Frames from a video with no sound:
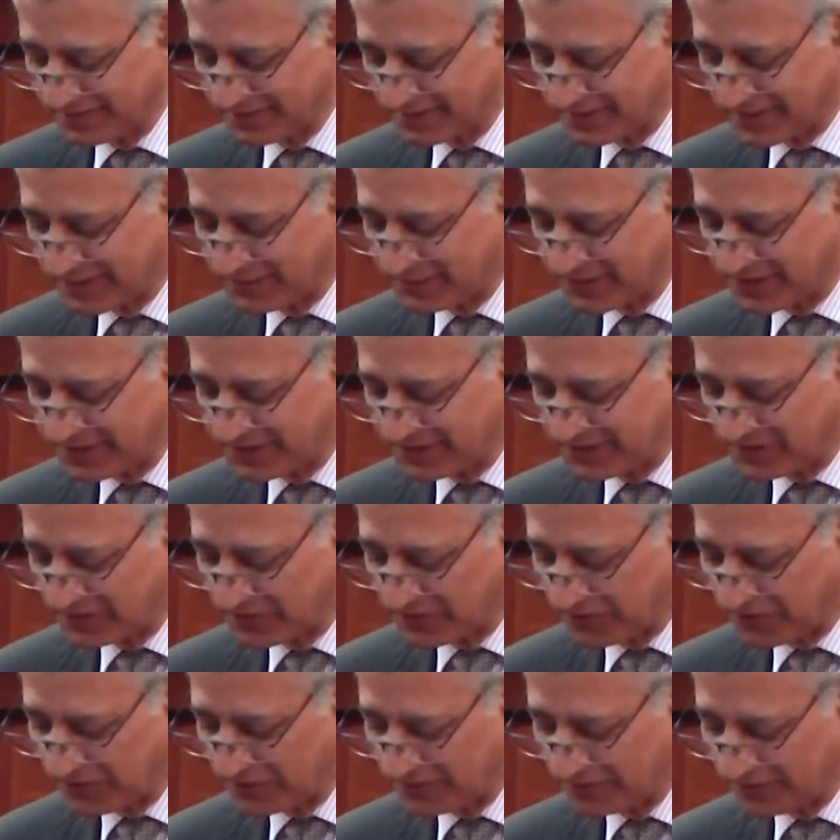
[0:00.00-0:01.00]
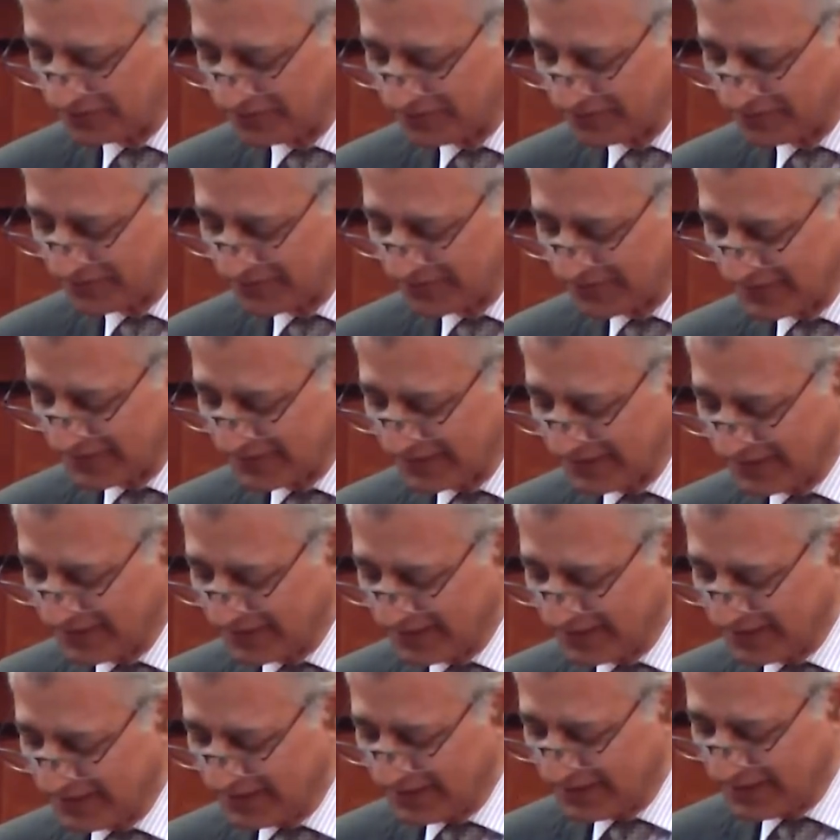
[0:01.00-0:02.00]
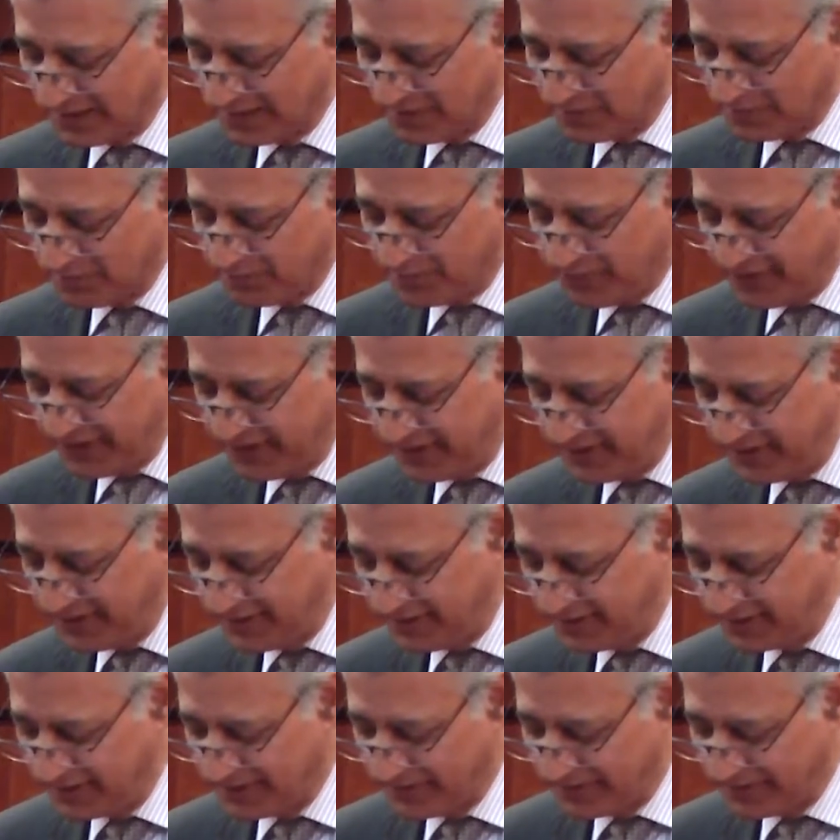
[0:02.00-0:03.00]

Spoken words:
coverage in law. B,